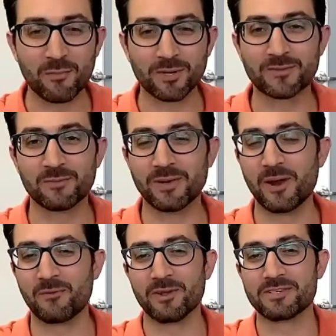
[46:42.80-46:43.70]
much for being
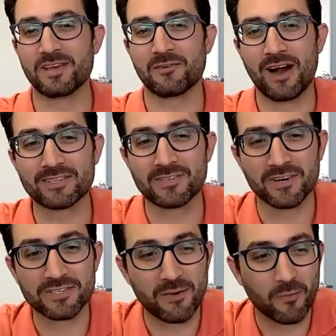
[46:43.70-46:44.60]
on Real Estate
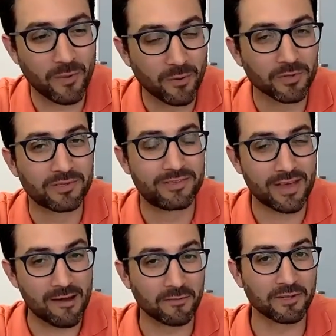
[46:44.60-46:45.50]
Rockstars. Thank and we will
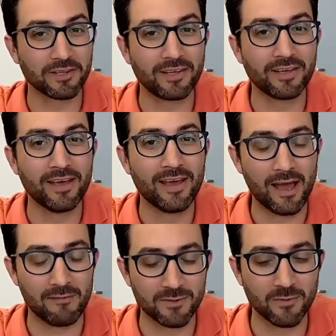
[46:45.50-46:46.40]
definitely
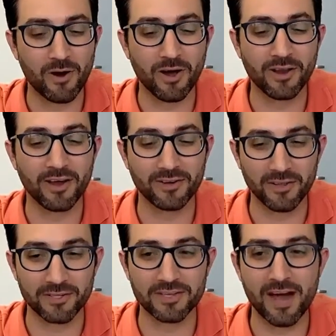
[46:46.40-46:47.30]
have you on
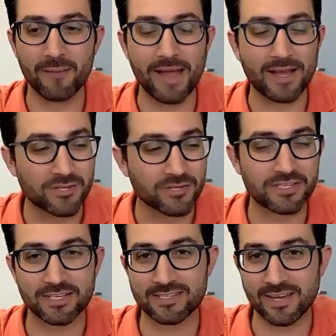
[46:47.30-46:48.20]
another time as your
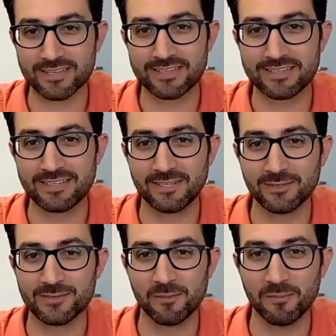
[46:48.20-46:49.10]
success
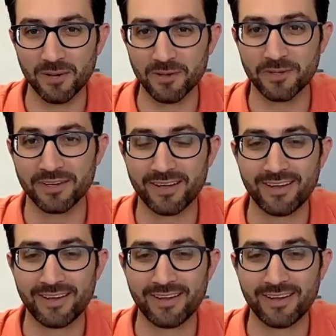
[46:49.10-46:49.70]
continues to build.